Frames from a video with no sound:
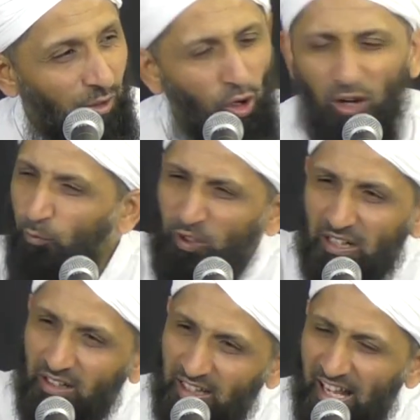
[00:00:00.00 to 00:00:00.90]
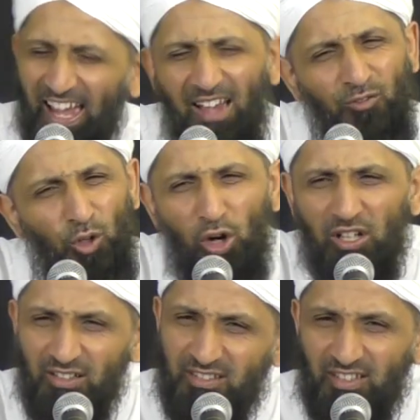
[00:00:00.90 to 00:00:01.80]
Koi fikr nahi. I have no
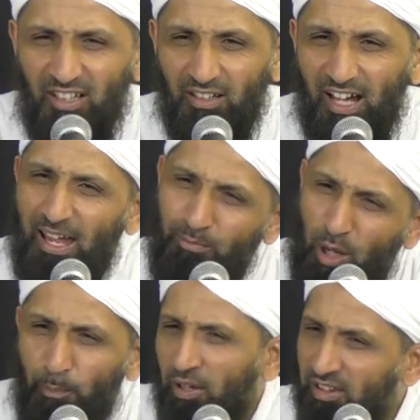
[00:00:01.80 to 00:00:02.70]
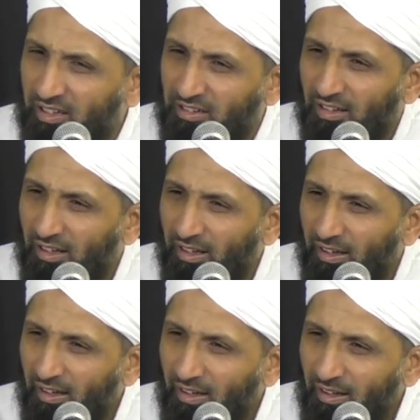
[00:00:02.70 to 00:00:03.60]
concern. I am not bothered
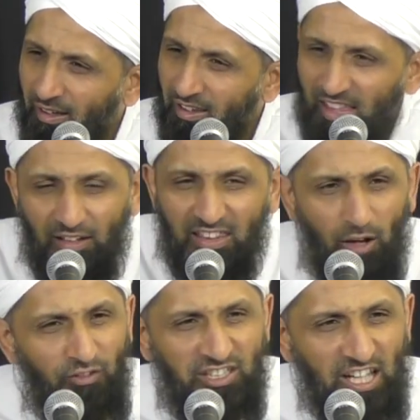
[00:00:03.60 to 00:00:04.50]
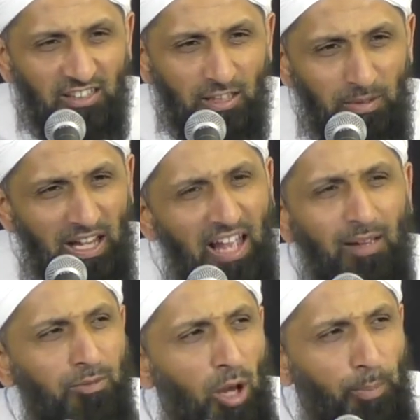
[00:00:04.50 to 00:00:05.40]
that they have rejected me. I
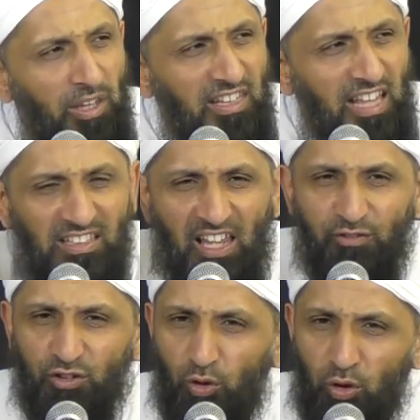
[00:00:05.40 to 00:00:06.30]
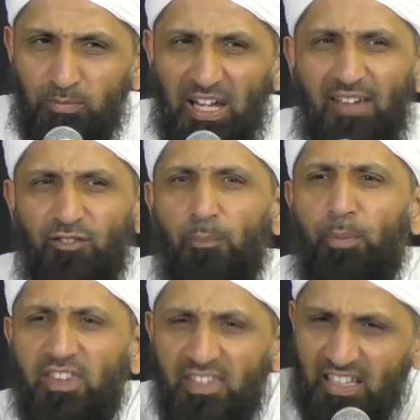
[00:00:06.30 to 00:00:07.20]
am not bothered that they have stoned me. I am not
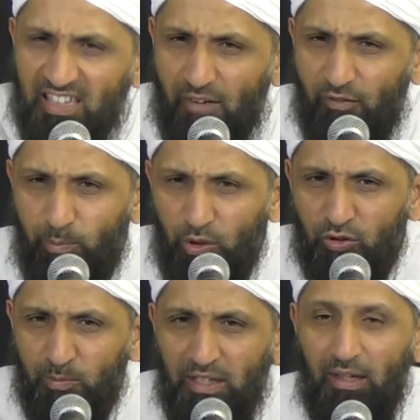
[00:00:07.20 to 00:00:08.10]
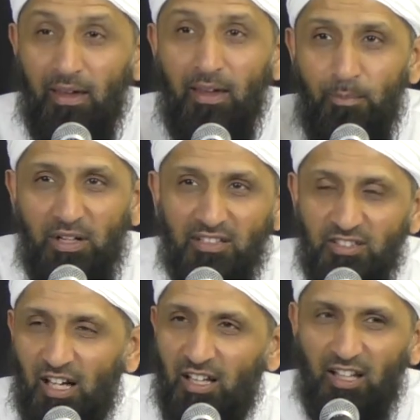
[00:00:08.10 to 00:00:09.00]
bothered that they have abused me.
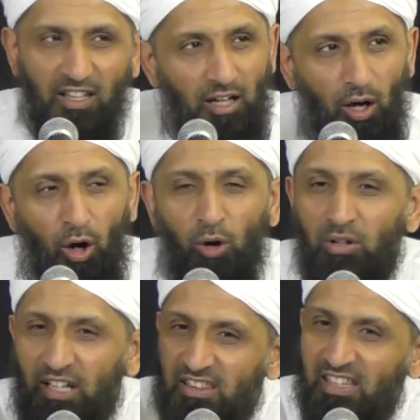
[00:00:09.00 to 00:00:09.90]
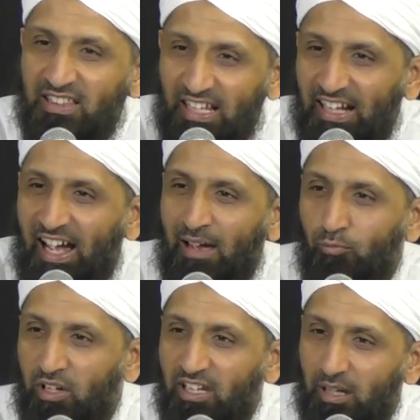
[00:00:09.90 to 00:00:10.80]
Because, Ya Allah, the only thing that I
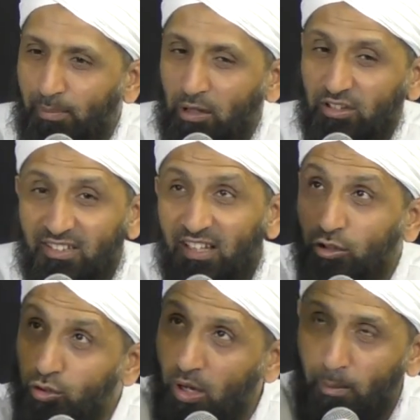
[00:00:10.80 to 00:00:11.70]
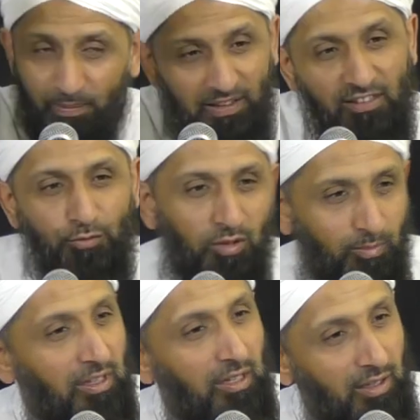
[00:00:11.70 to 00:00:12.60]
am worried about is that you are pleased with
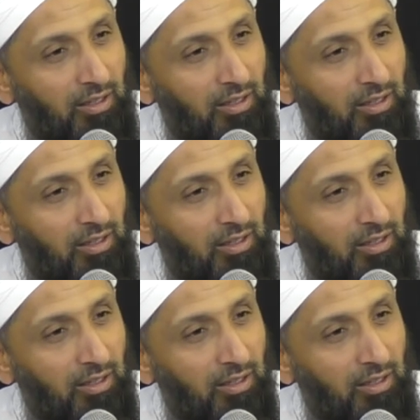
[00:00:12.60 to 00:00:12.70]
me.